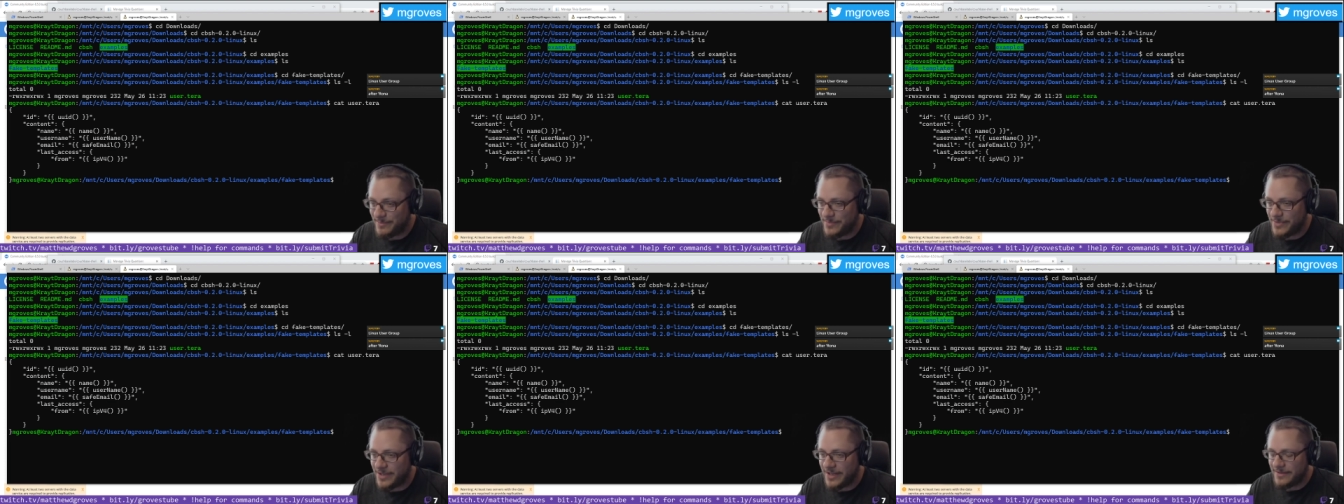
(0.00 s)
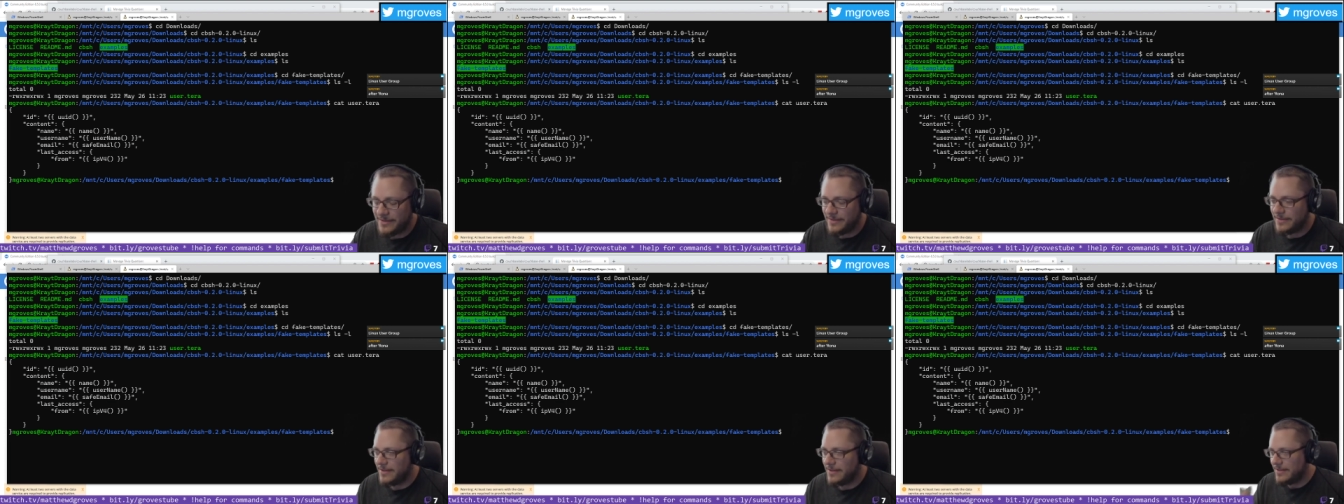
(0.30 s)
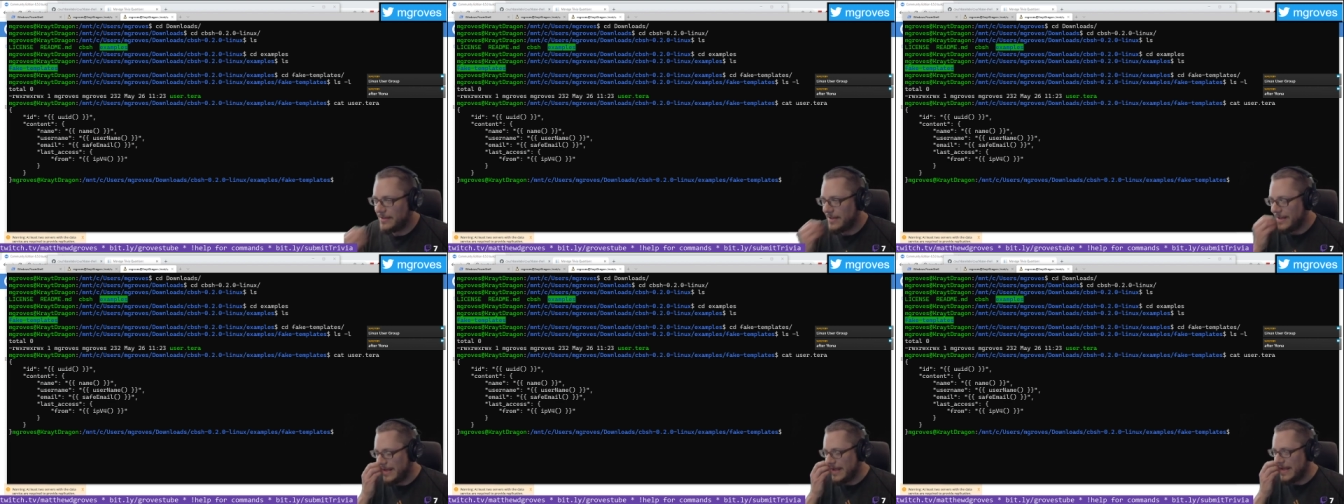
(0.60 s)
but
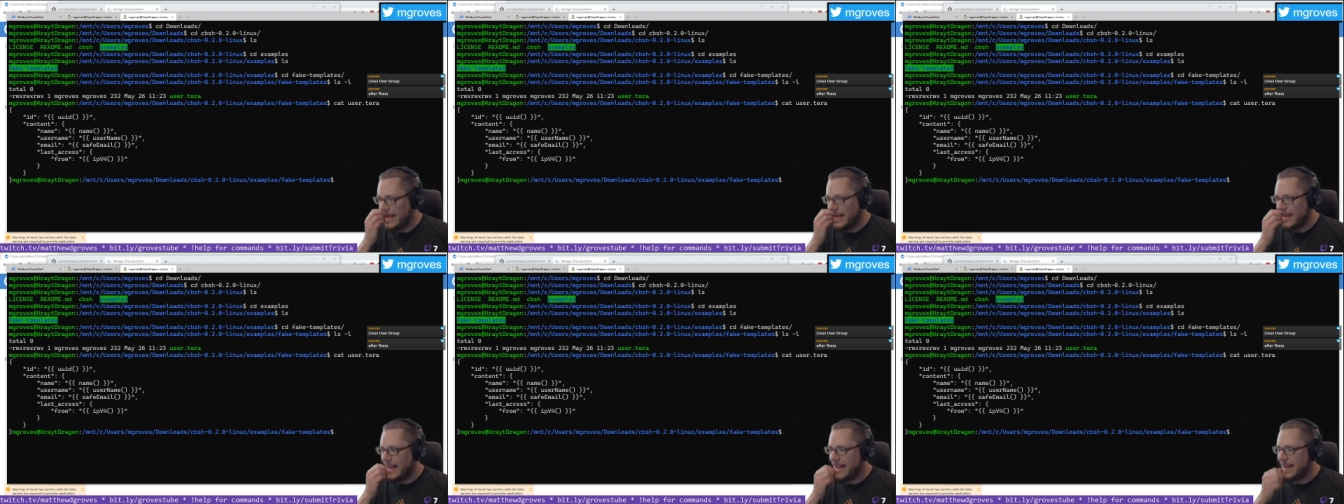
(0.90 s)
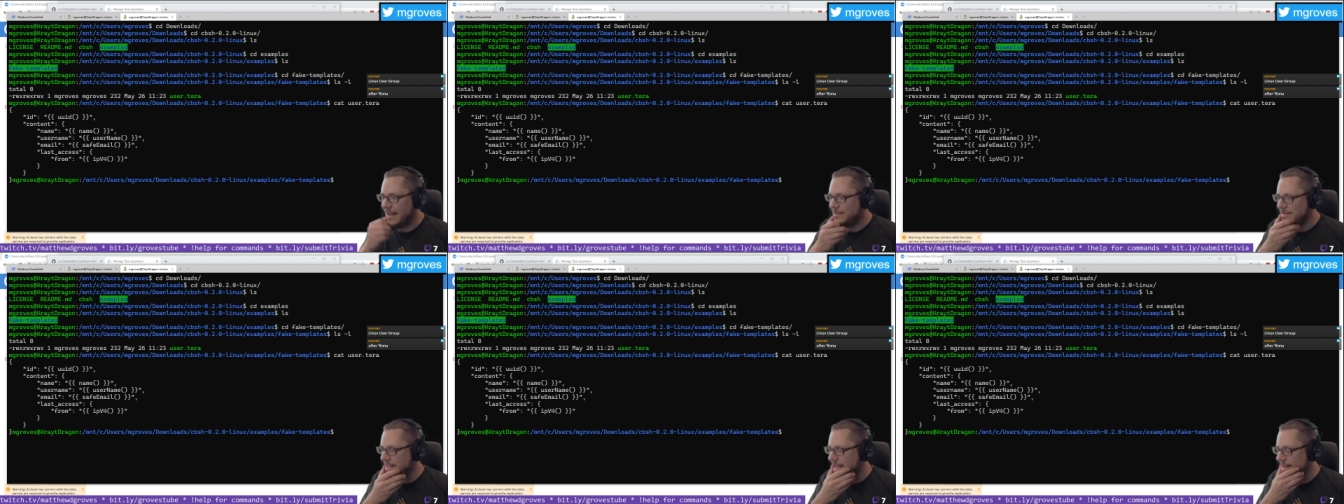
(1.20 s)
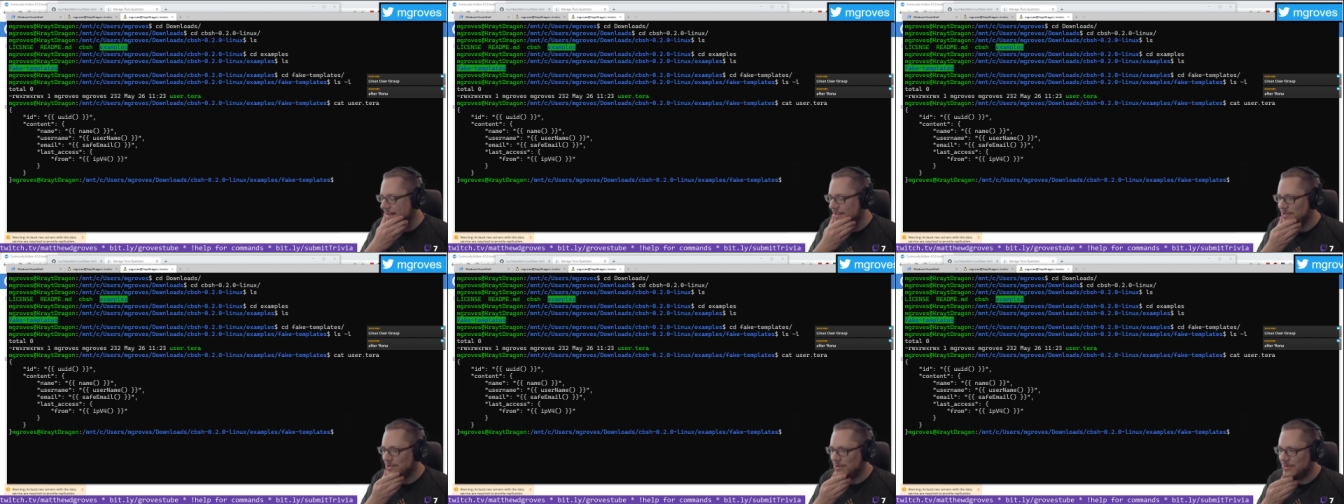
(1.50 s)
an
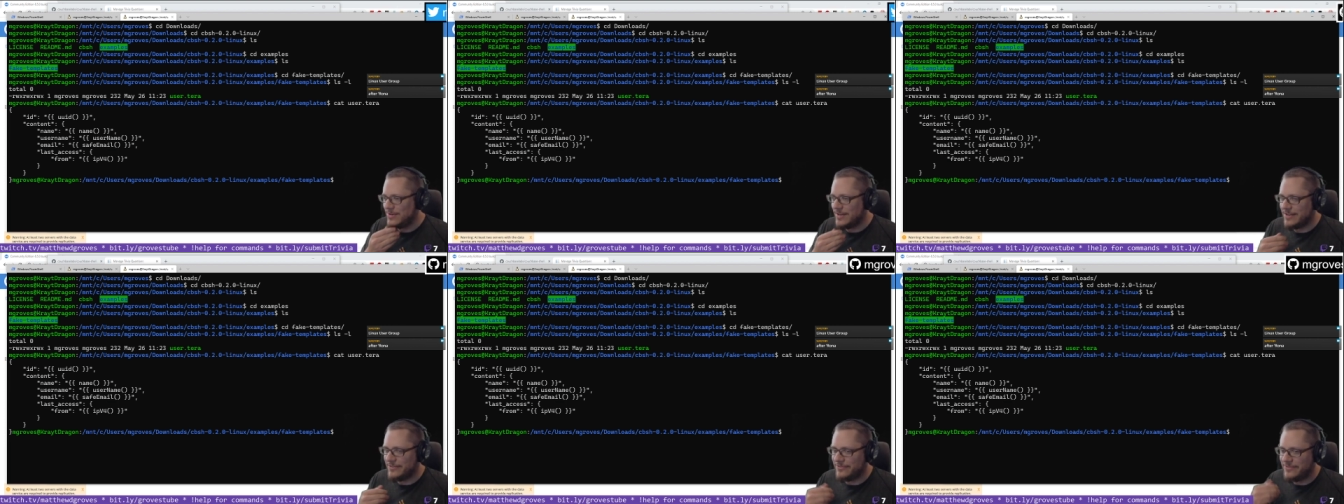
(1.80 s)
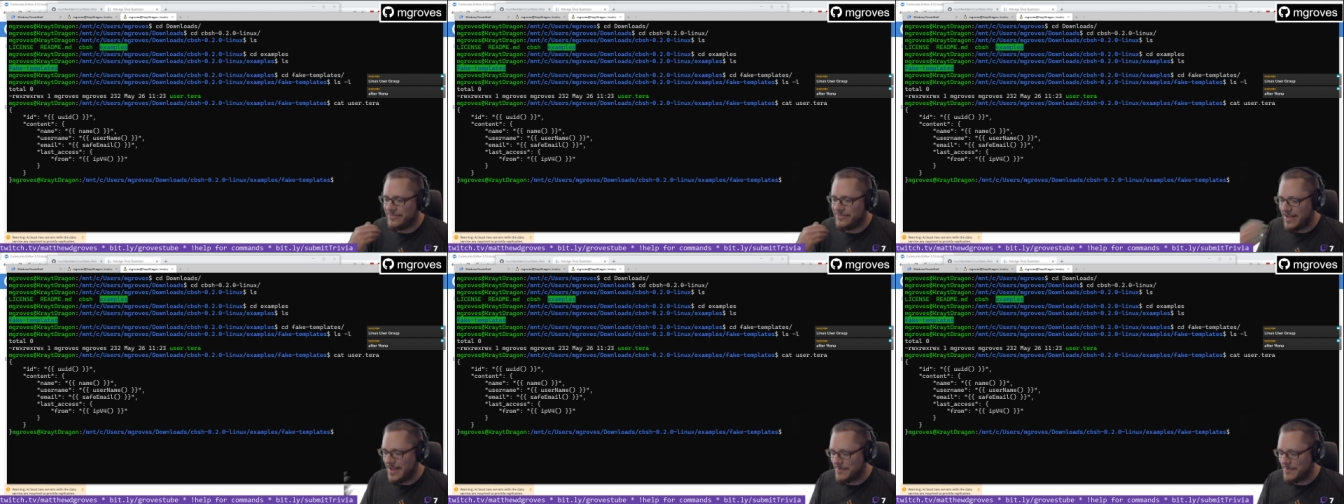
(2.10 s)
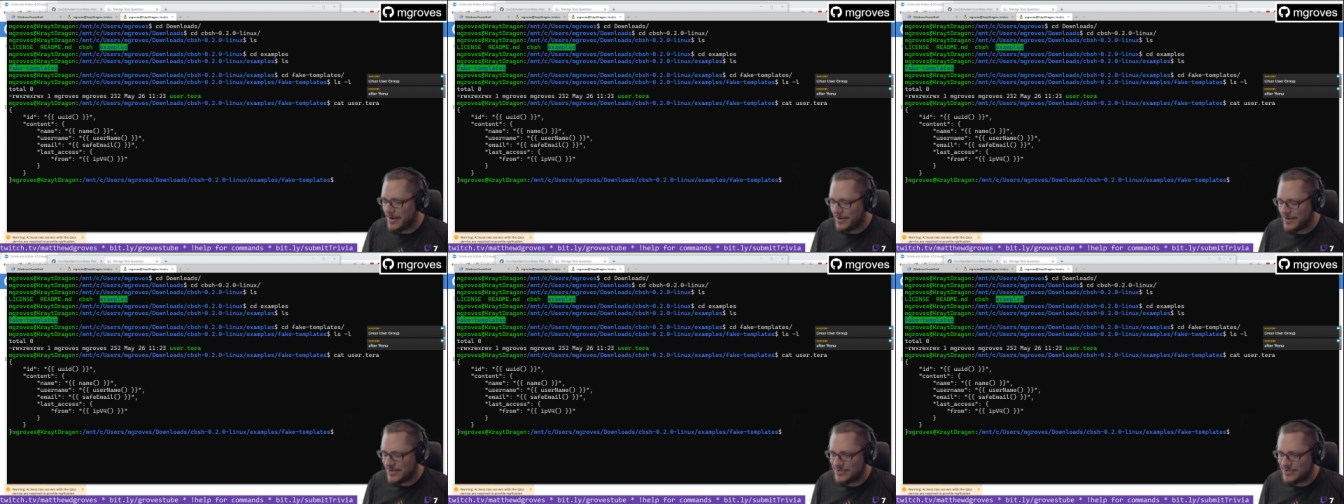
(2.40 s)
attitude of
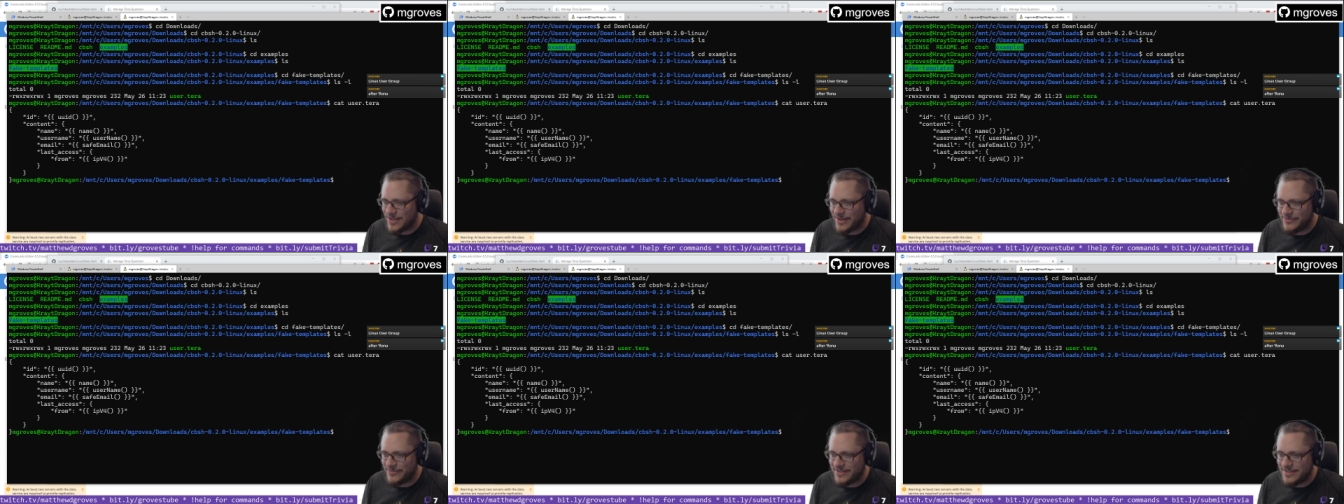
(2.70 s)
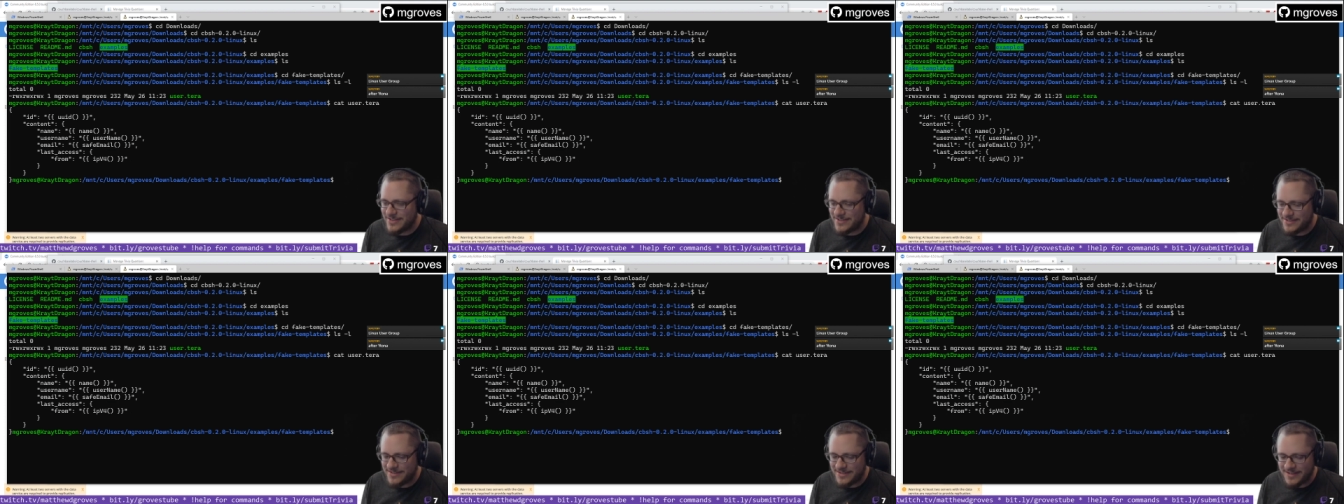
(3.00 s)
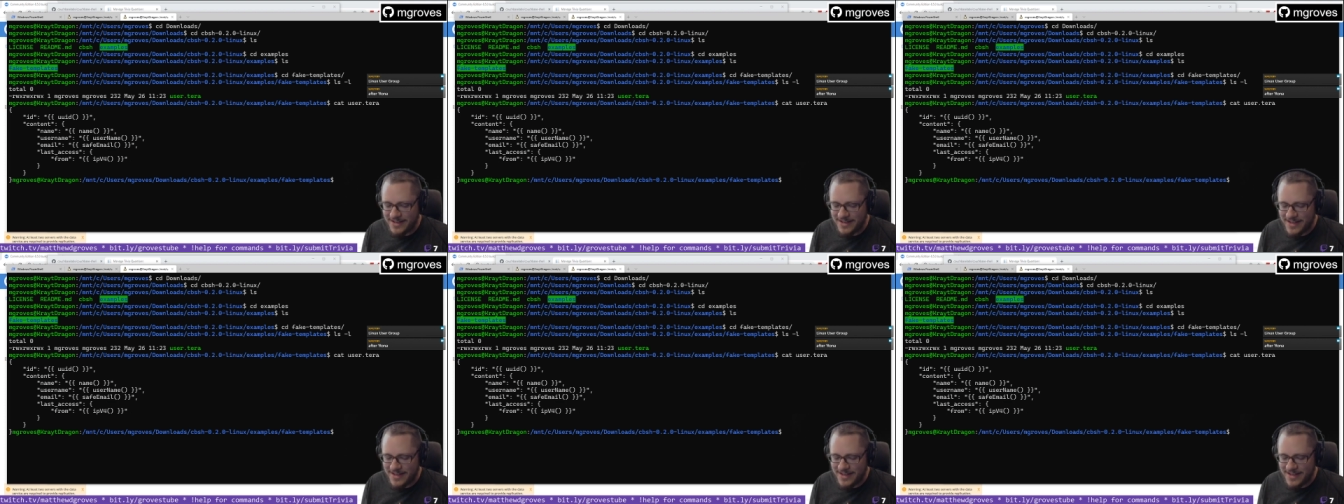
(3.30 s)
Microsoft is